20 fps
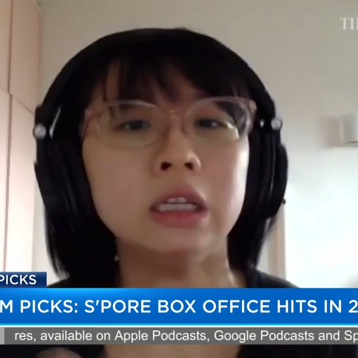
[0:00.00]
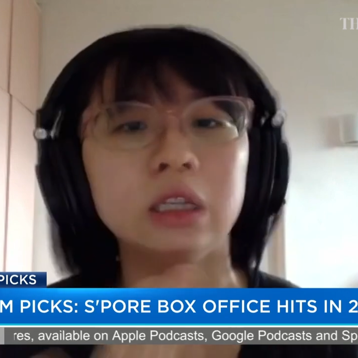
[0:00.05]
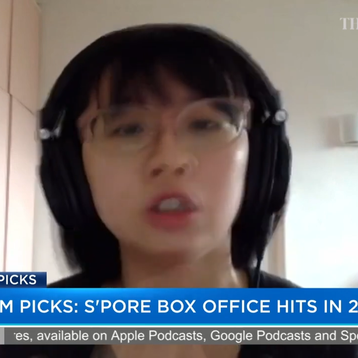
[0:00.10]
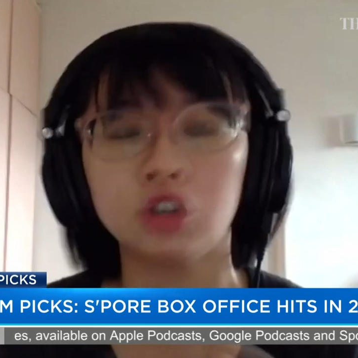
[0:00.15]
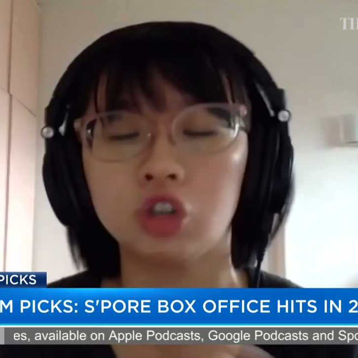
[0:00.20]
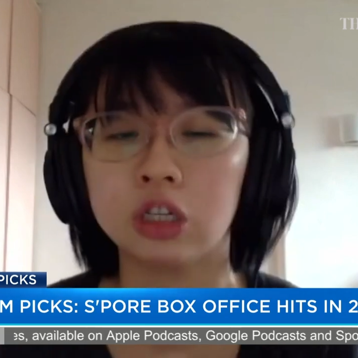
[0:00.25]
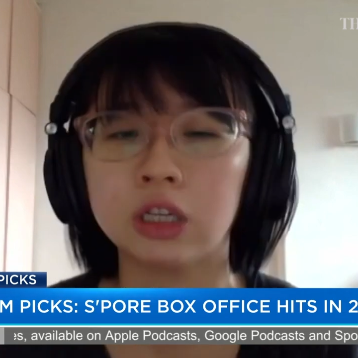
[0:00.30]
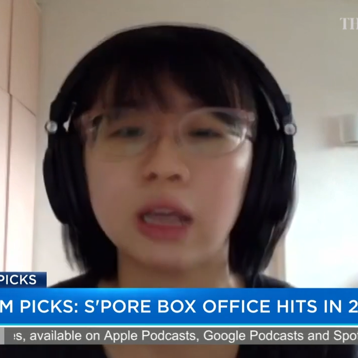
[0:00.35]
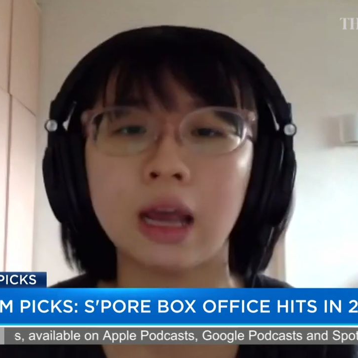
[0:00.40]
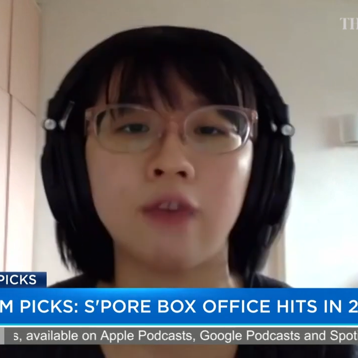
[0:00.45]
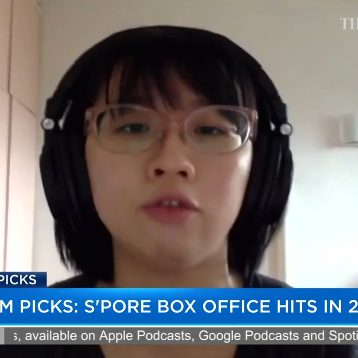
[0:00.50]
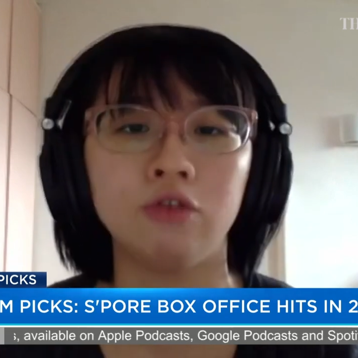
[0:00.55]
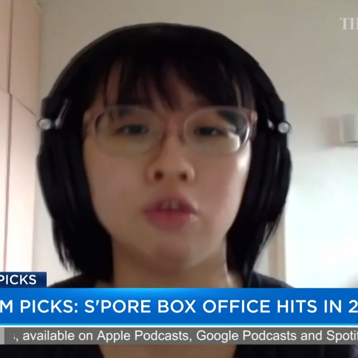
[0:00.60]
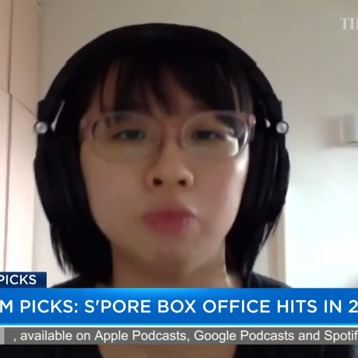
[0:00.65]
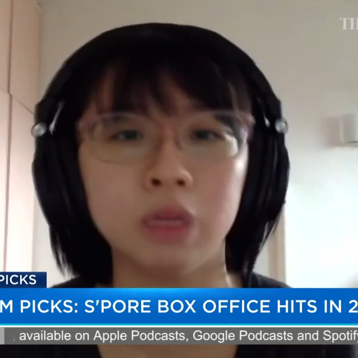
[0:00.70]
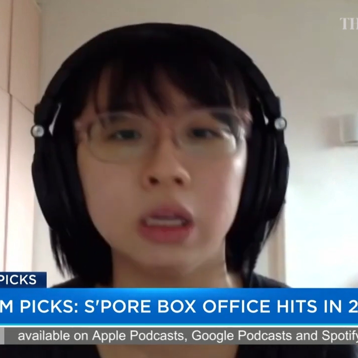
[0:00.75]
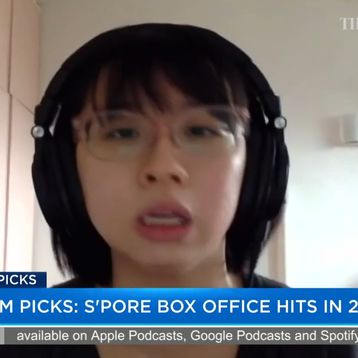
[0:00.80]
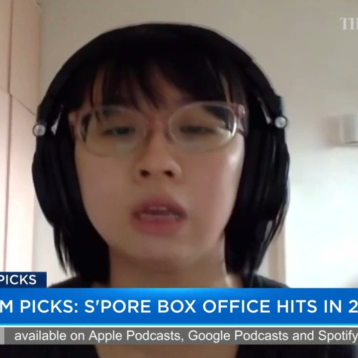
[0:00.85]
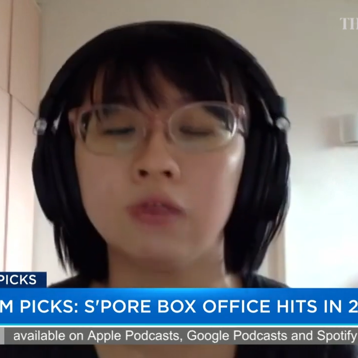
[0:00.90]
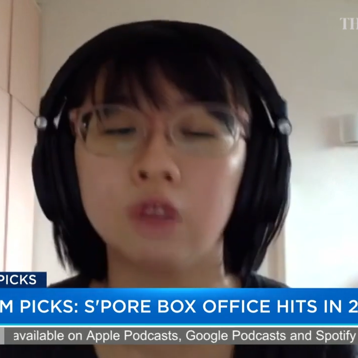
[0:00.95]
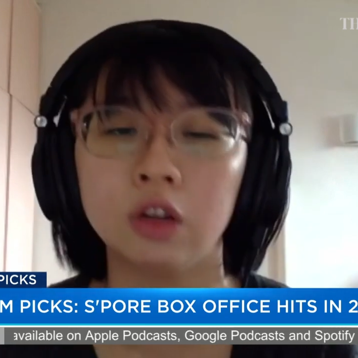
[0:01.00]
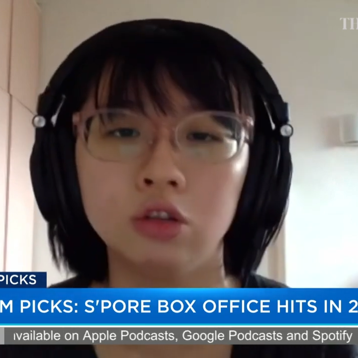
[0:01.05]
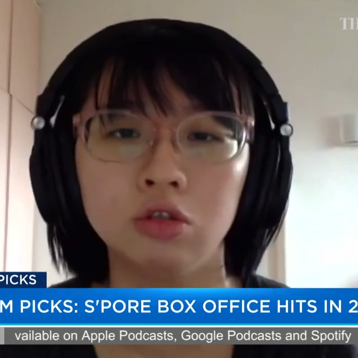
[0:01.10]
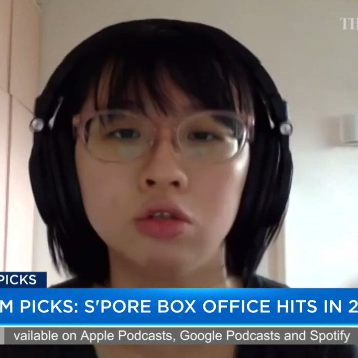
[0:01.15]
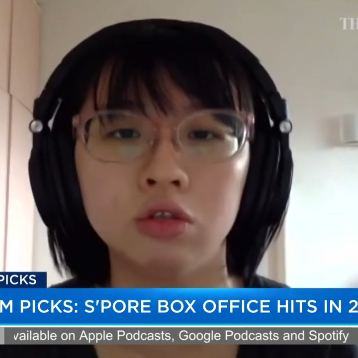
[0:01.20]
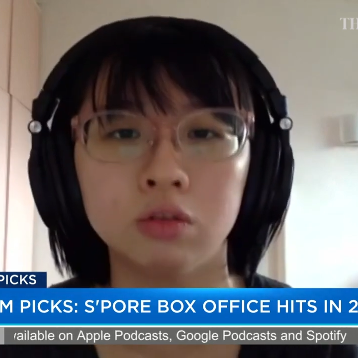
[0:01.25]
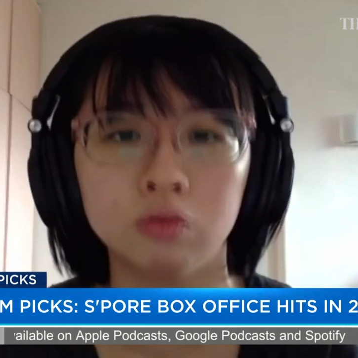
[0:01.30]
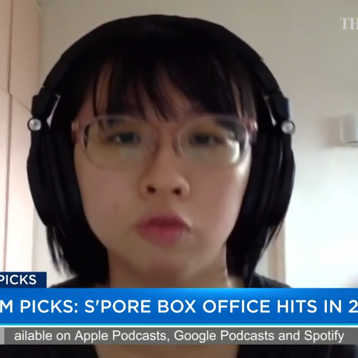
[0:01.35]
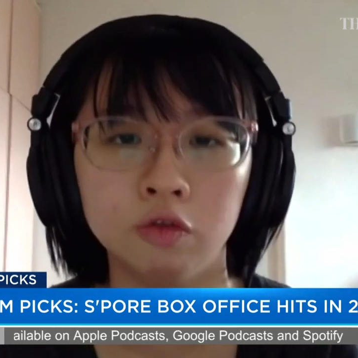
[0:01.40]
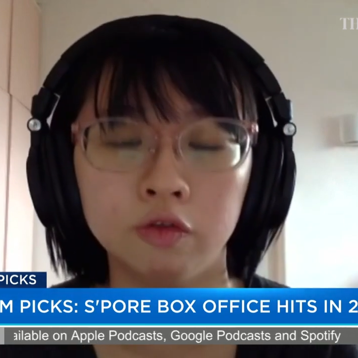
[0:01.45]
just have to be given
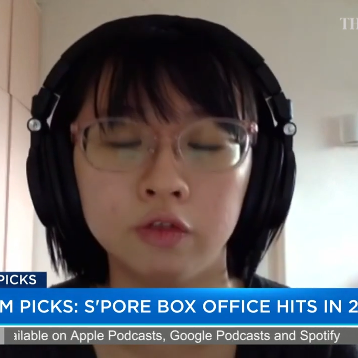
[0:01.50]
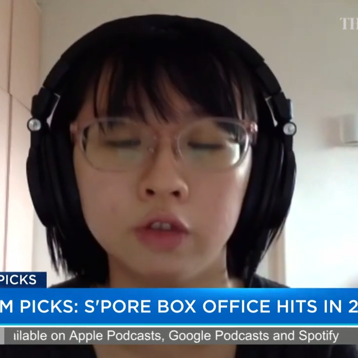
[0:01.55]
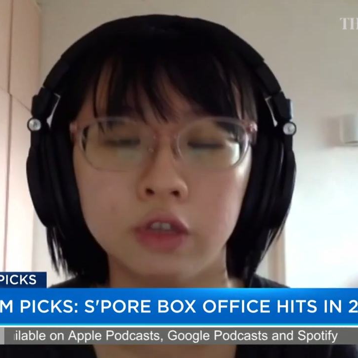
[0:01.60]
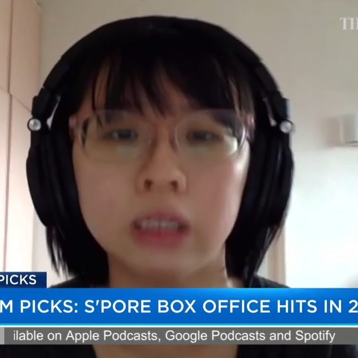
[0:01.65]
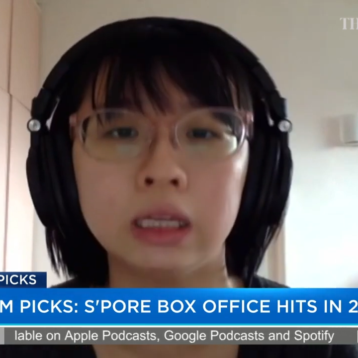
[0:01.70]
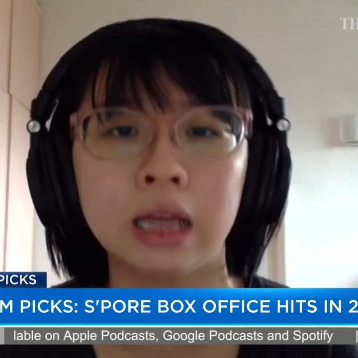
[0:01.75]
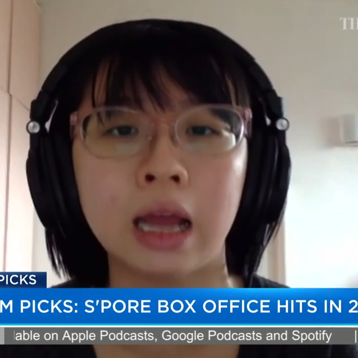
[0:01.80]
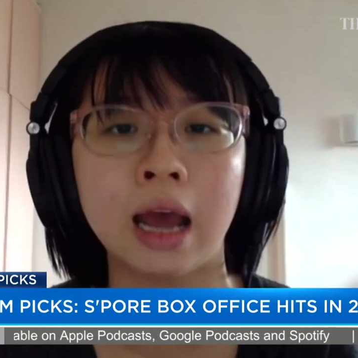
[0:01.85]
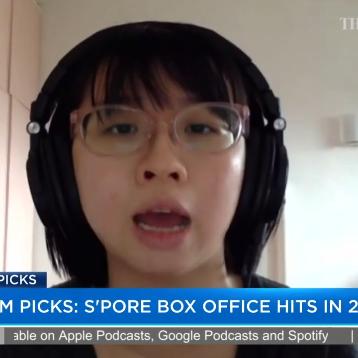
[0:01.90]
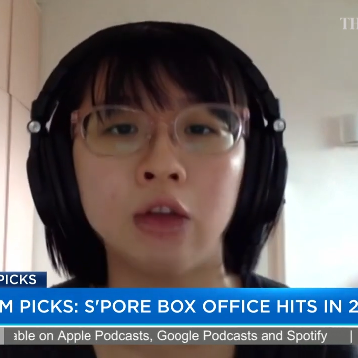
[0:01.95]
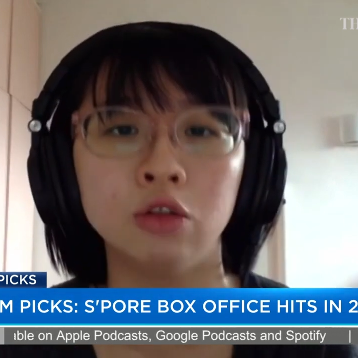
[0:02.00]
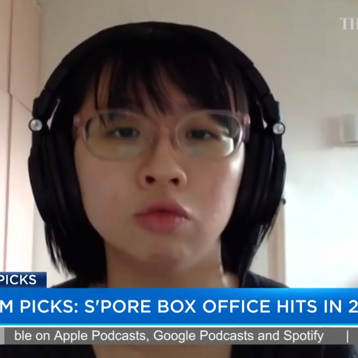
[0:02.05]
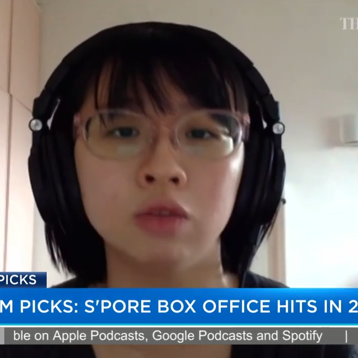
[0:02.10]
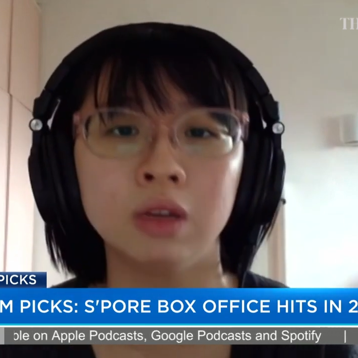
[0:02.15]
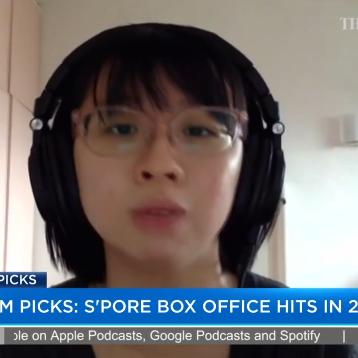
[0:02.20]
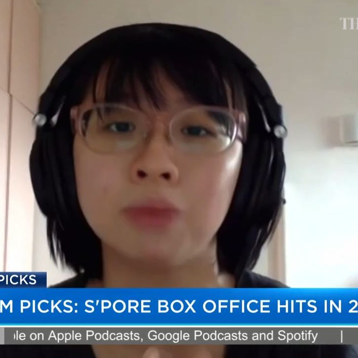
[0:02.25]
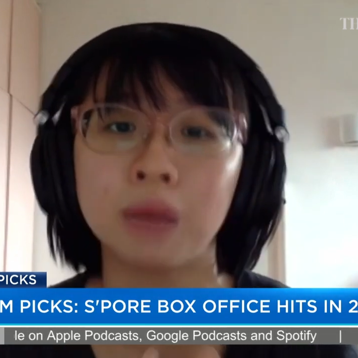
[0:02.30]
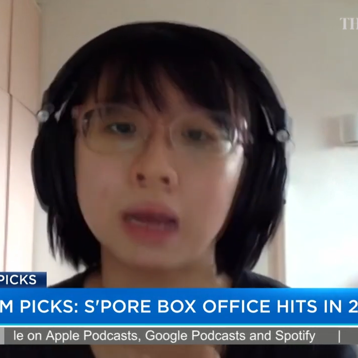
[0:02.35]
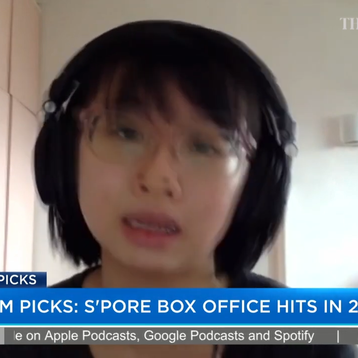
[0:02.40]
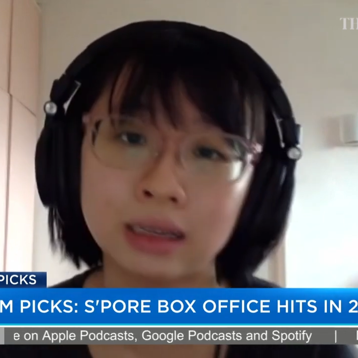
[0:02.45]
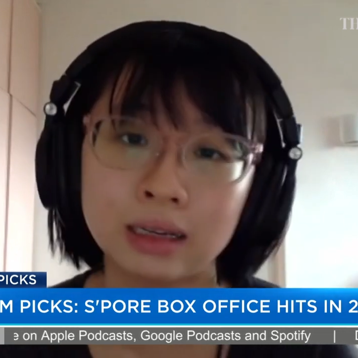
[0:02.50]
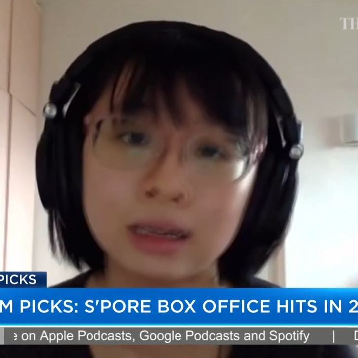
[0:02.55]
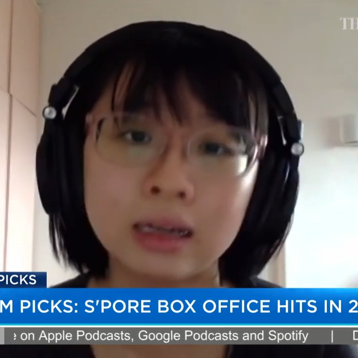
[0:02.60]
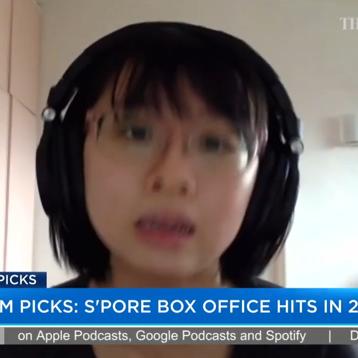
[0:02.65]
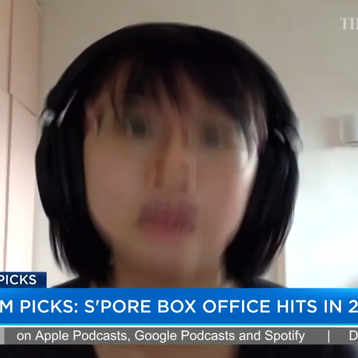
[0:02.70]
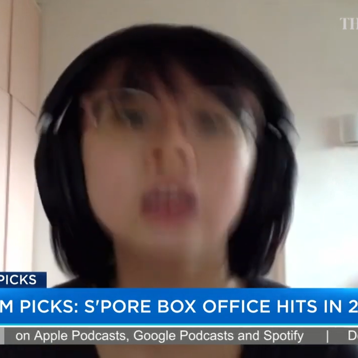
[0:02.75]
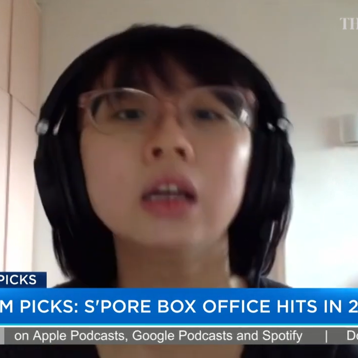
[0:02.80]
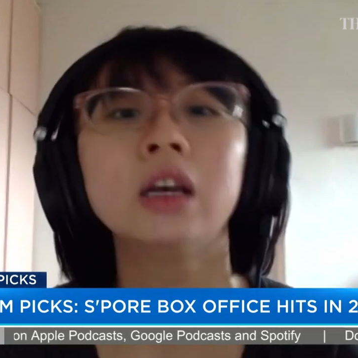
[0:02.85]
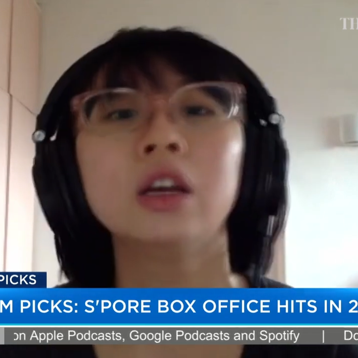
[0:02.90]
to the movies that are doing better.